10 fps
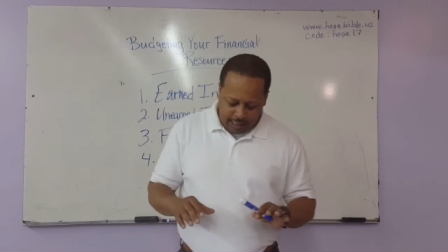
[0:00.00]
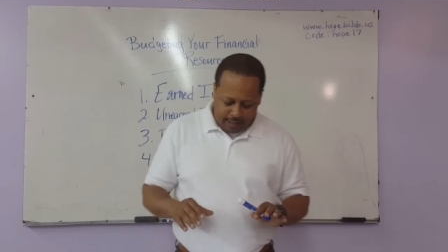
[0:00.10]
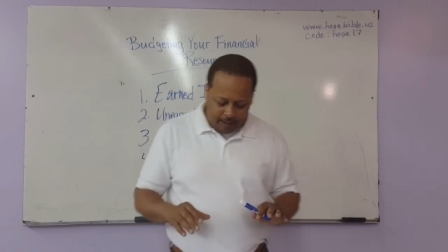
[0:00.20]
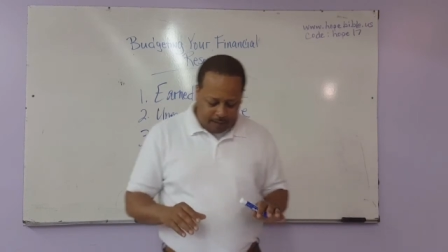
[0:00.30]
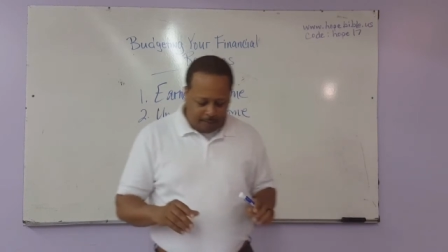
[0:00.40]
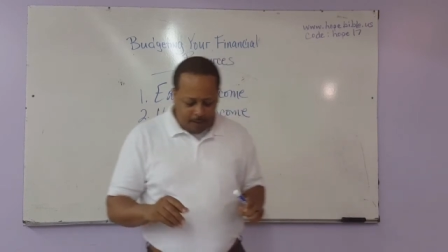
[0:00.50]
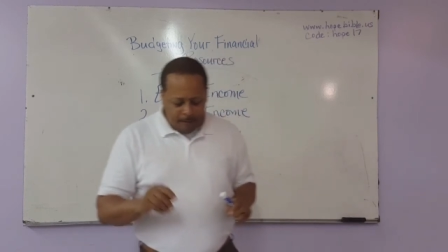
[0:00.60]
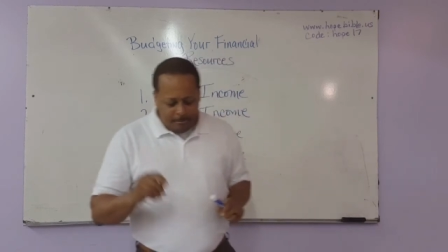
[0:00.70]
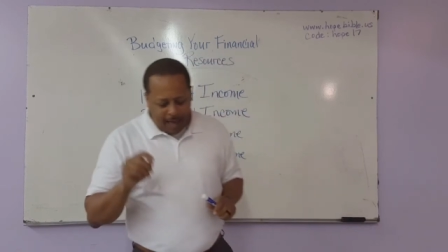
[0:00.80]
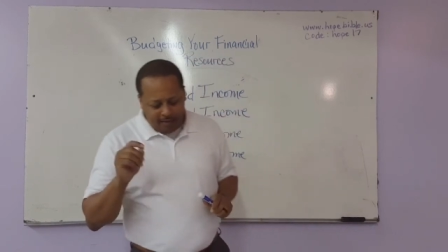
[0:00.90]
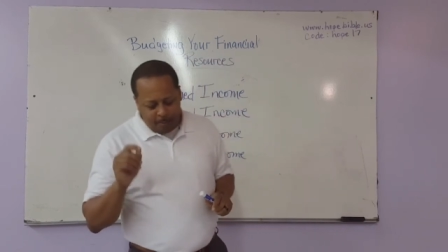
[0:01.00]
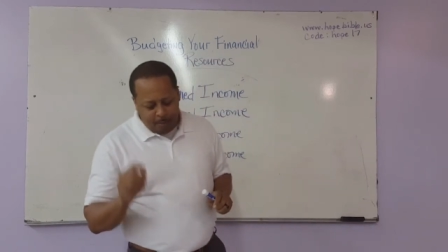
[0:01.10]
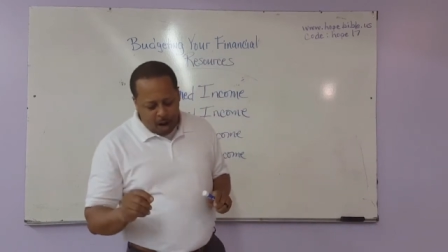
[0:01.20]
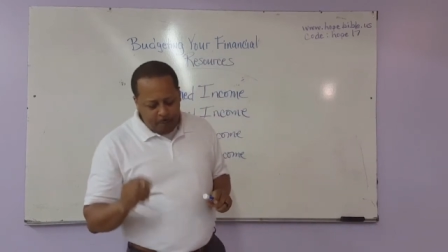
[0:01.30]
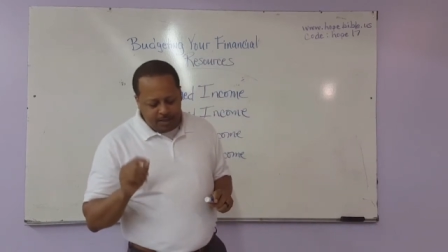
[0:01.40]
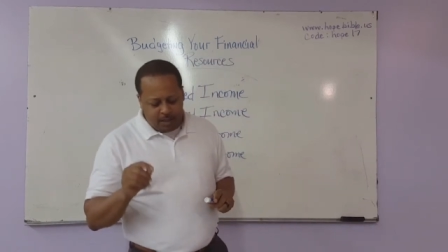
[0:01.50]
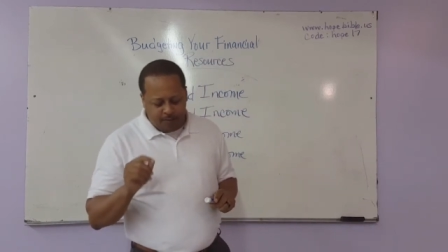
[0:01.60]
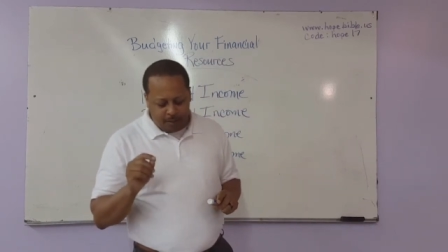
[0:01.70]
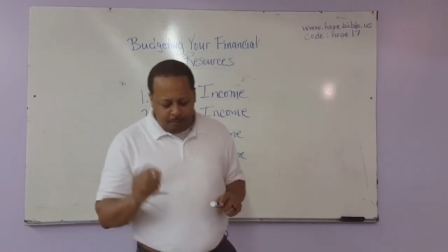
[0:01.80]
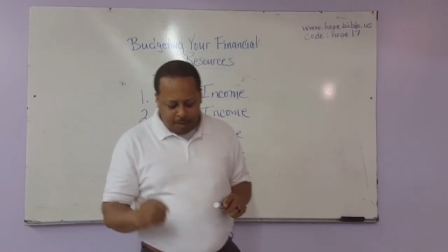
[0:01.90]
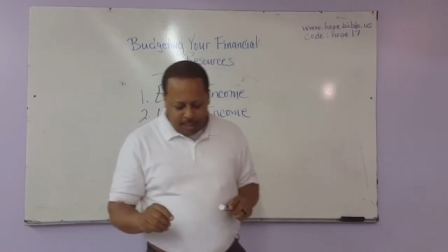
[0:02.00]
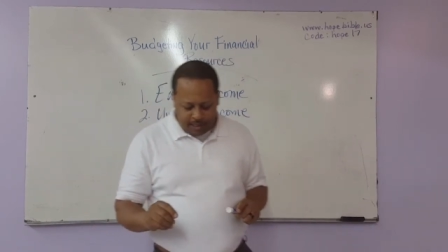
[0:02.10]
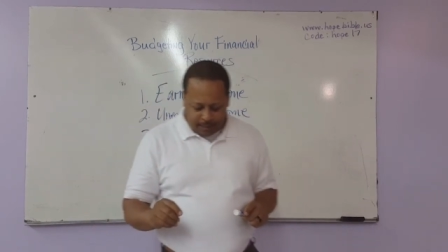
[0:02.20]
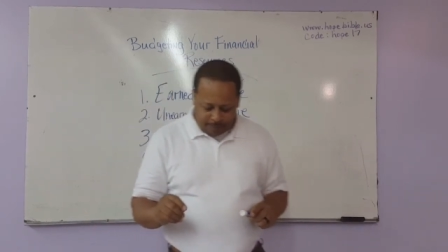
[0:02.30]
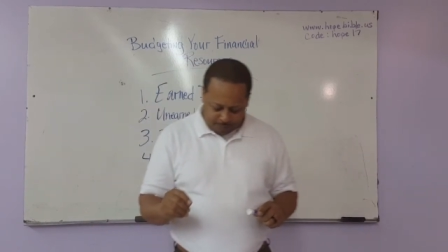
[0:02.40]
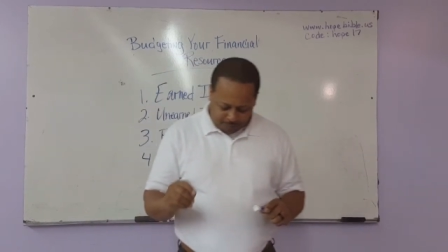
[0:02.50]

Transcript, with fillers: income. Now, the purpose of the budget